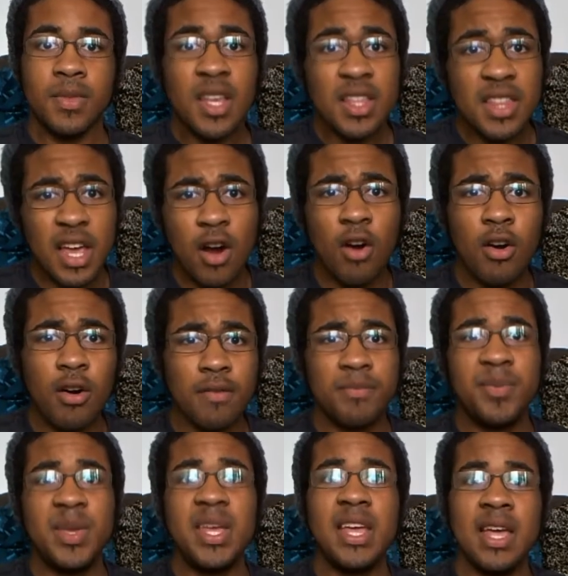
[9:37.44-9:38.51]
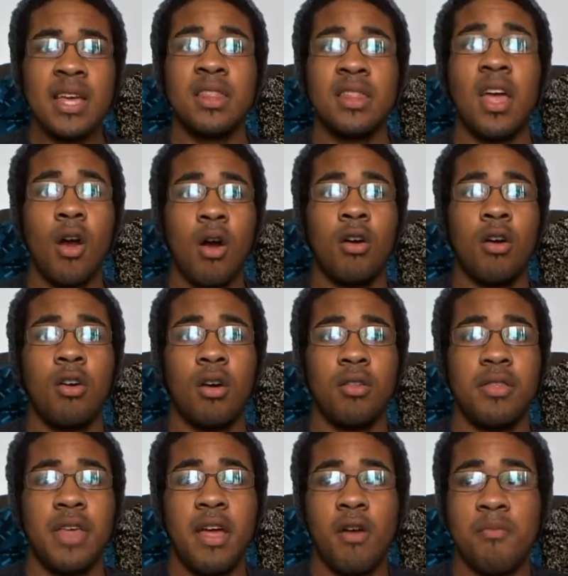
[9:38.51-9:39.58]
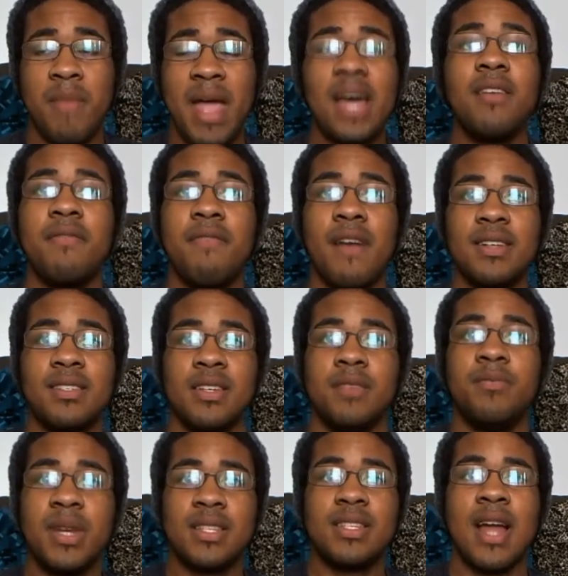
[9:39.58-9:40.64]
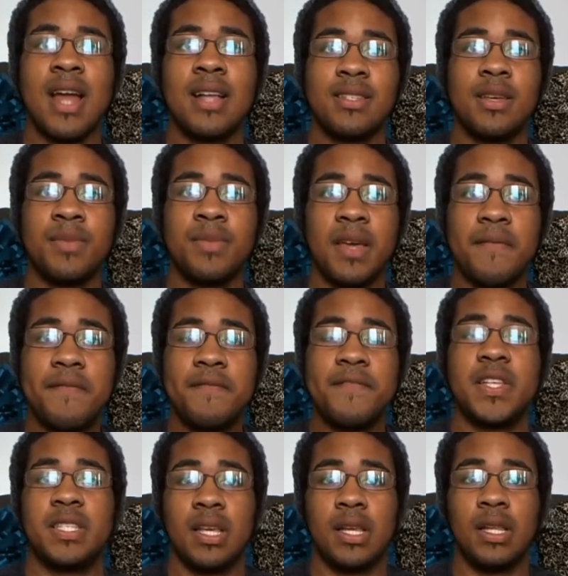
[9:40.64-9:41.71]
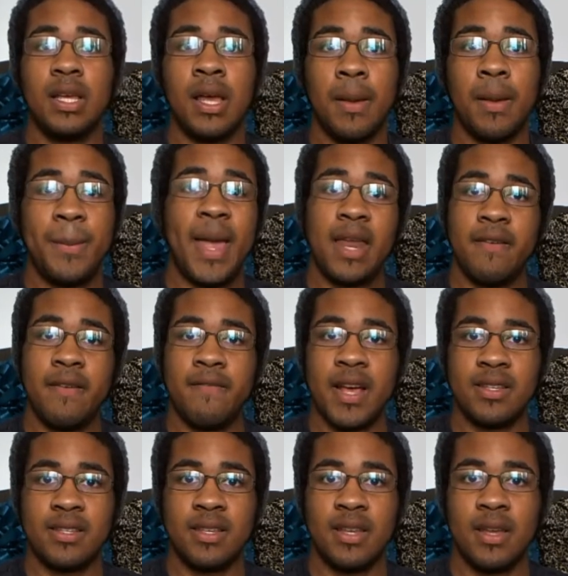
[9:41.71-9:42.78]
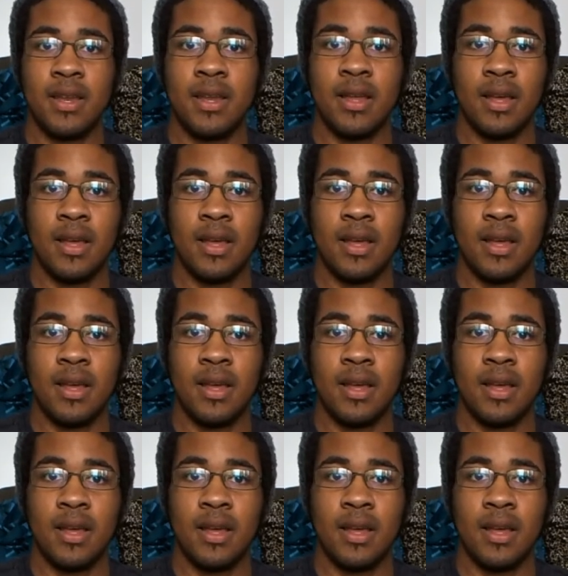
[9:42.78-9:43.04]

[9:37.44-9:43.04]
They are a being, they are manifested, but it's not something physically manifested.